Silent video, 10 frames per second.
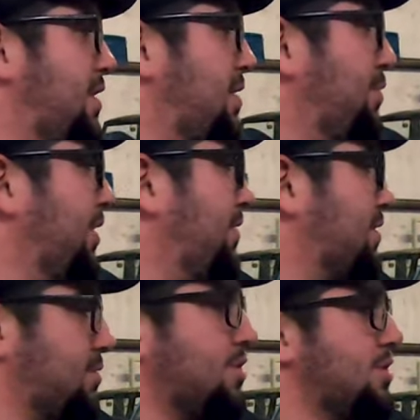and I believe
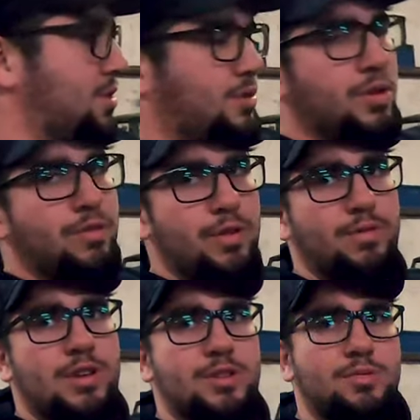this one's just a
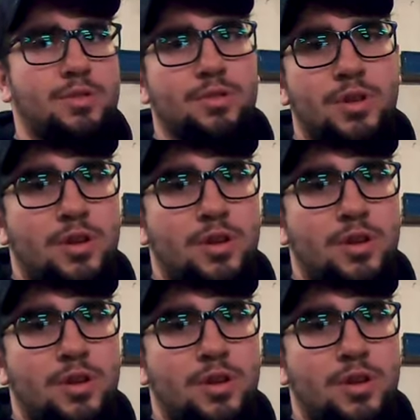350 as well,